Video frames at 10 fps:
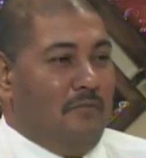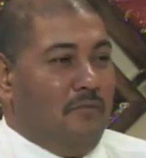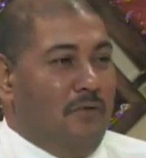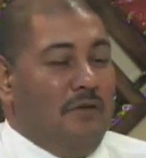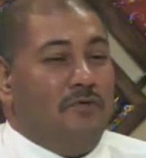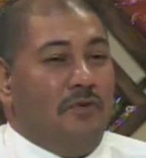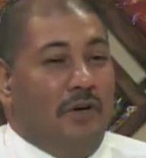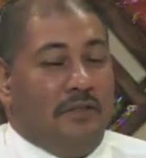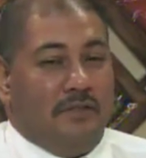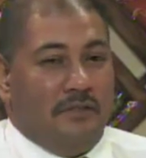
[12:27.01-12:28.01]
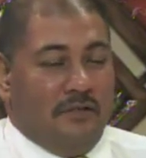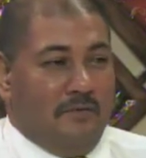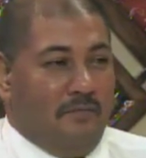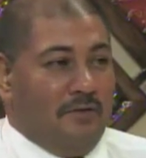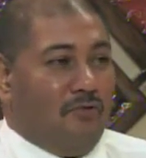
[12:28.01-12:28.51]
We do not
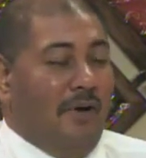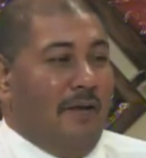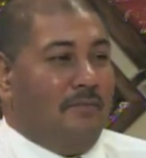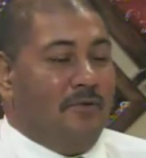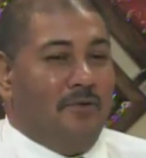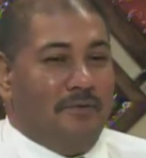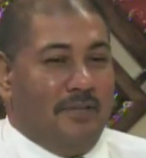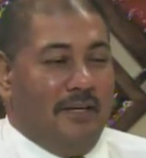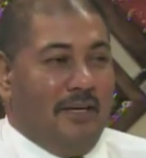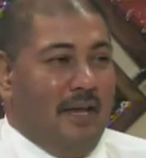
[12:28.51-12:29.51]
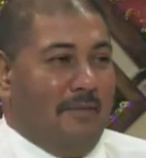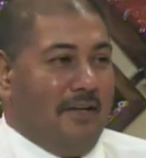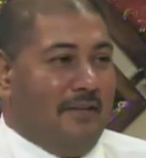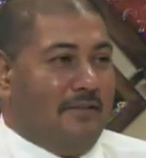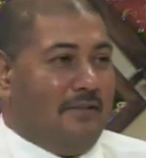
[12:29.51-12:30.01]
prescribe to using
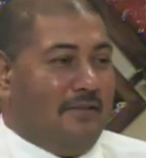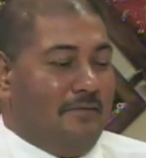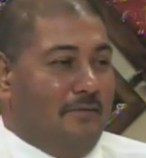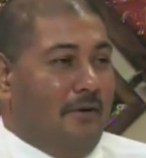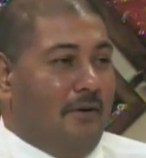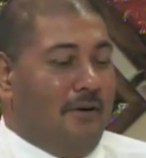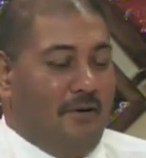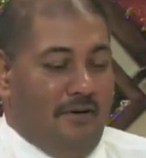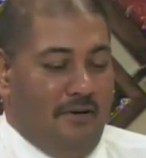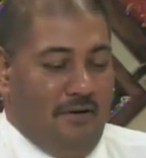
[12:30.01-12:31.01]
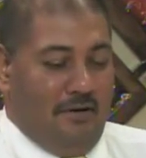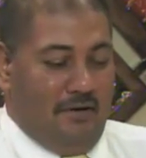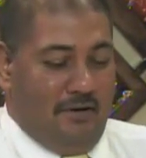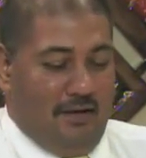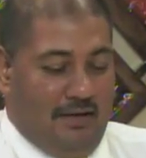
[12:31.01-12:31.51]
chemicals for
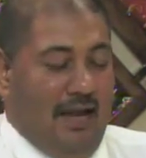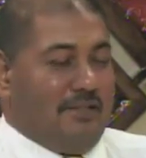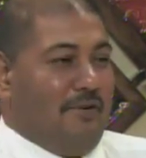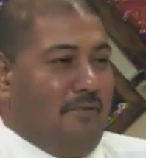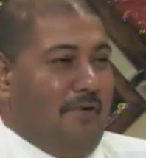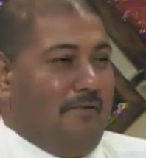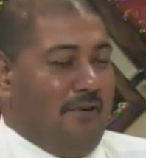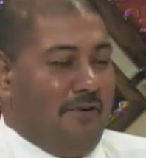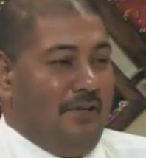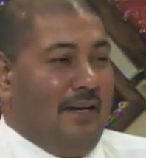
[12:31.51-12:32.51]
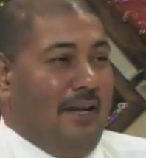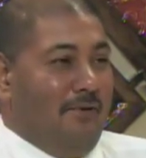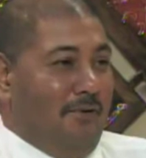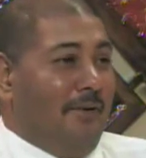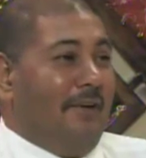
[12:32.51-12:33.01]
catching crayfish. And I know
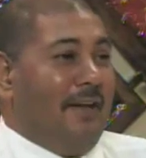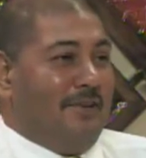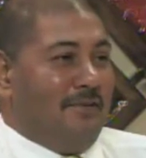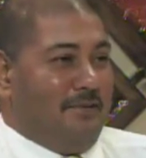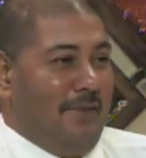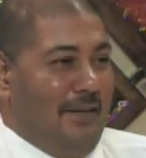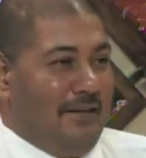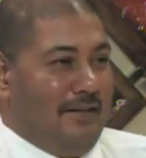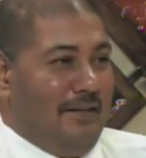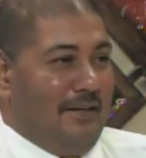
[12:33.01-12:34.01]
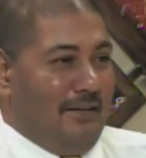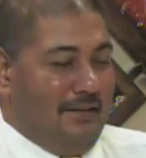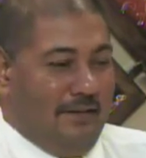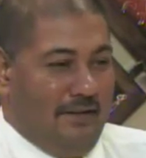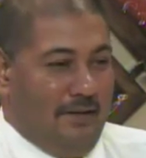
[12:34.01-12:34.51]
you've had issues with that.
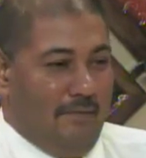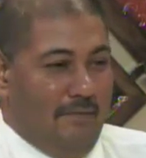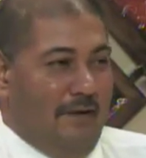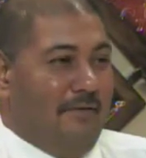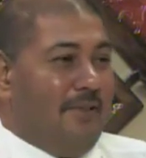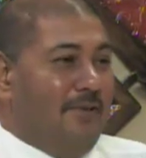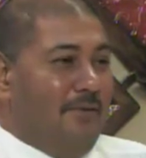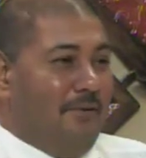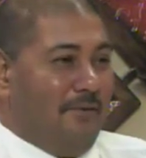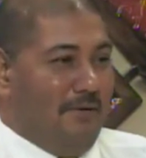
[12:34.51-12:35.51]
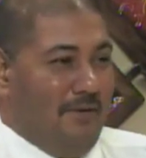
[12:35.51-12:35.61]
Mm-hmm. I've heard you